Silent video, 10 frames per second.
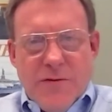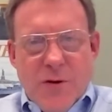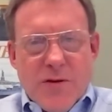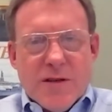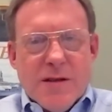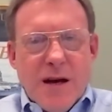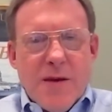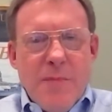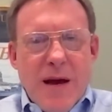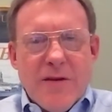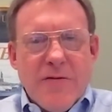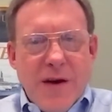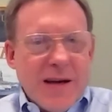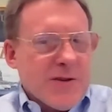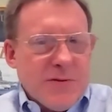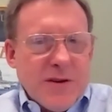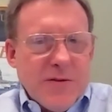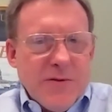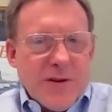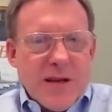focused on manufacturing,
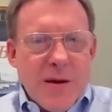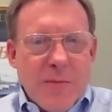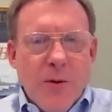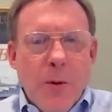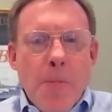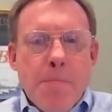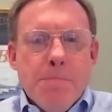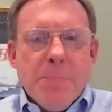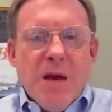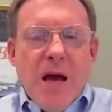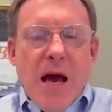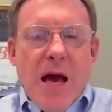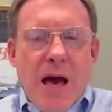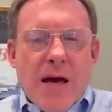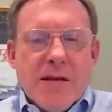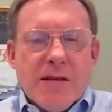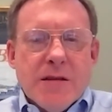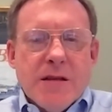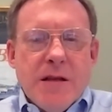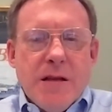for example, as
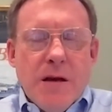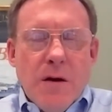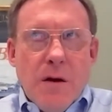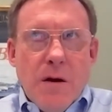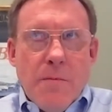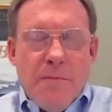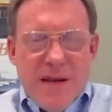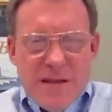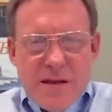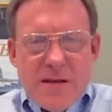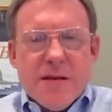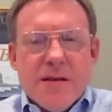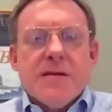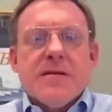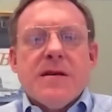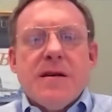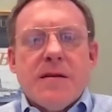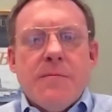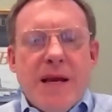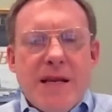businesses
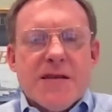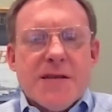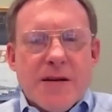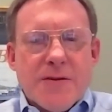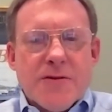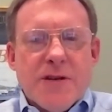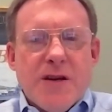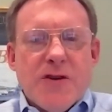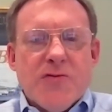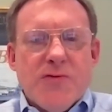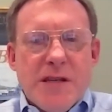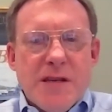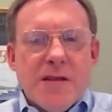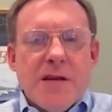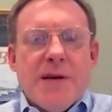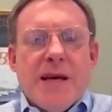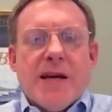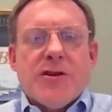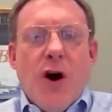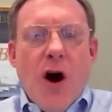in many sectors increasingly
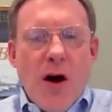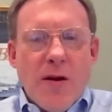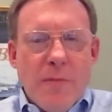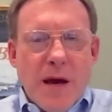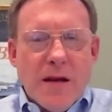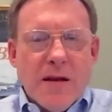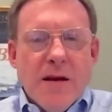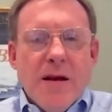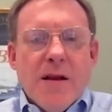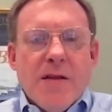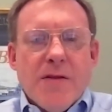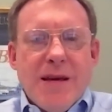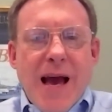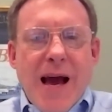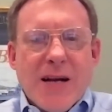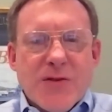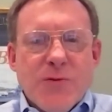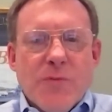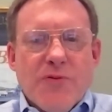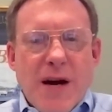began to automate the
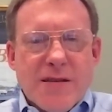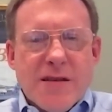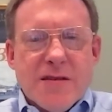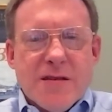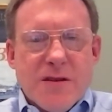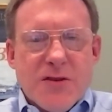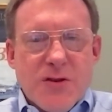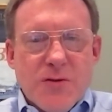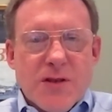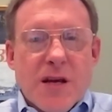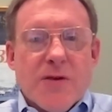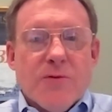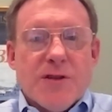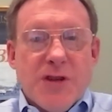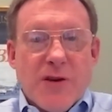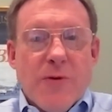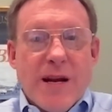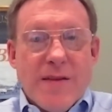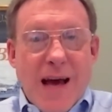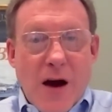actual processes associated with
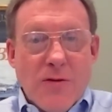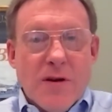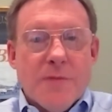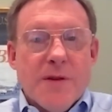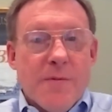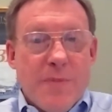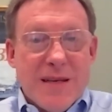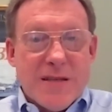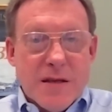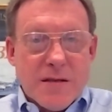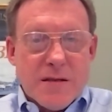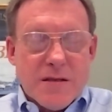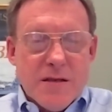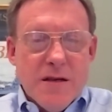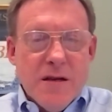generating the outcome of the business,